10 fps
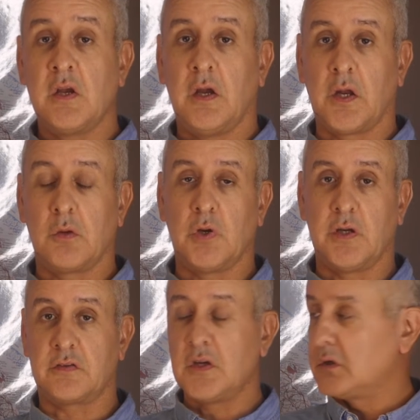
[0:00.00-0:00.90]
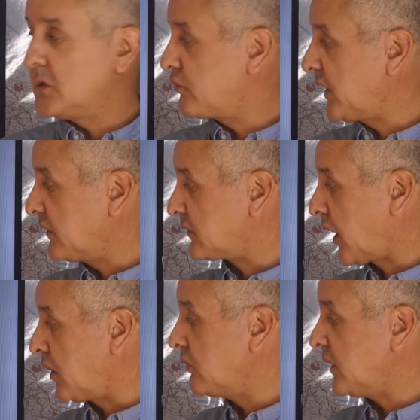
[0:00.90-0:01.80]
in other words, the brakes
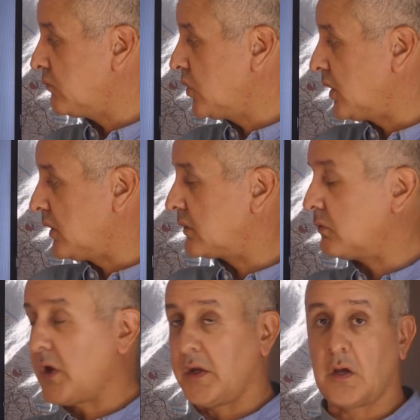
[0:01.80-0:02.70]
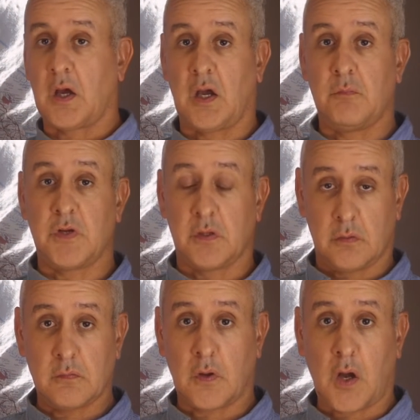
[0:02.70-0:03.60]
only work when
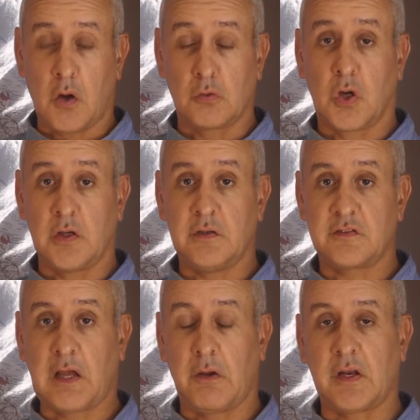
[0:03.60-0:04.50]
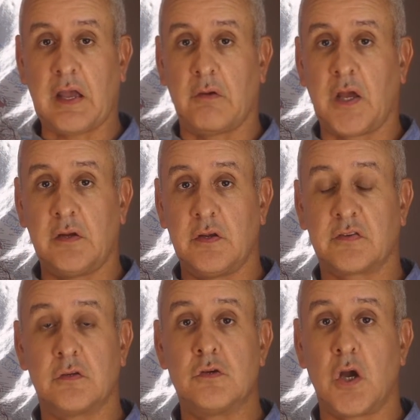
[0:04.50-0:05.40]
the whole lot is slowing down, and
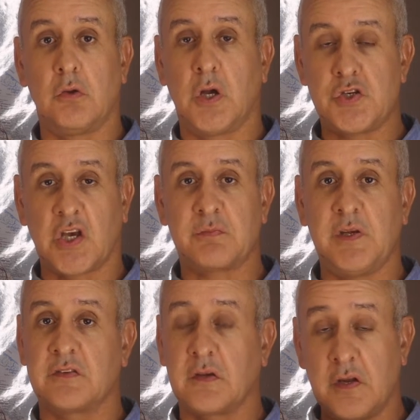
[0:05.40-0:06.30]
there's no adjustment.